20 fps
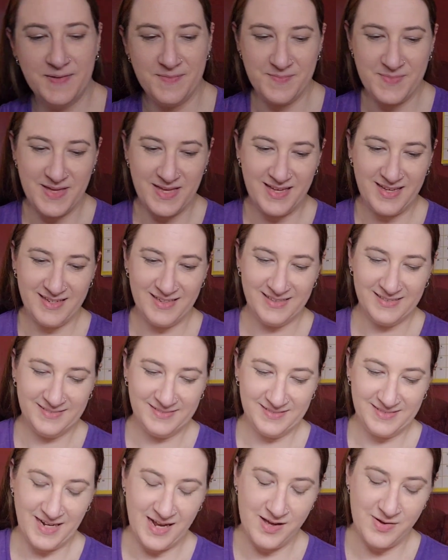Man,
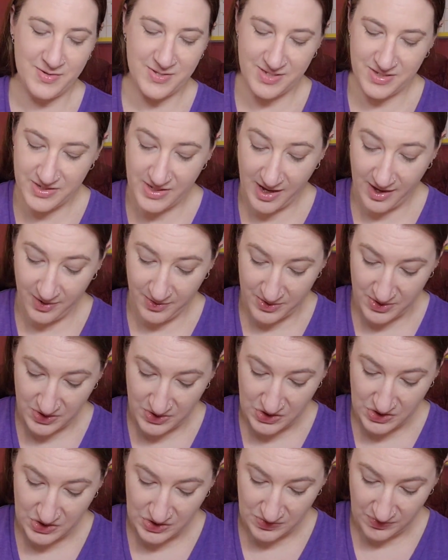I
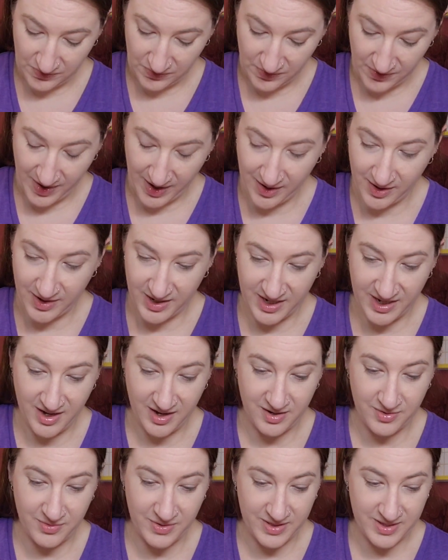was very
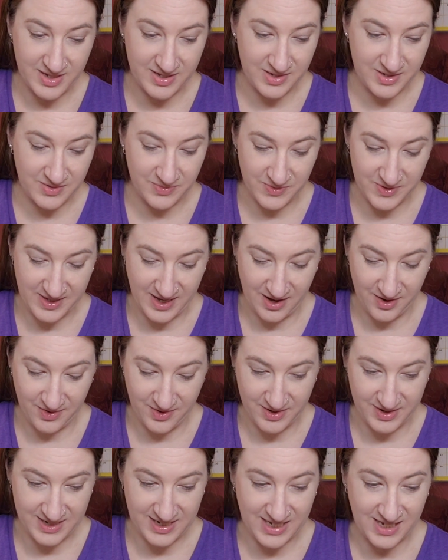young when this was out
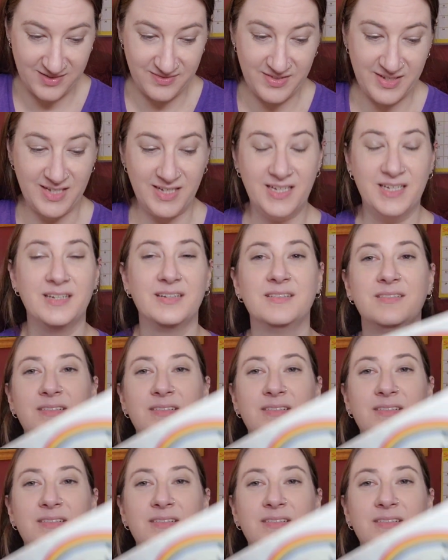on TV.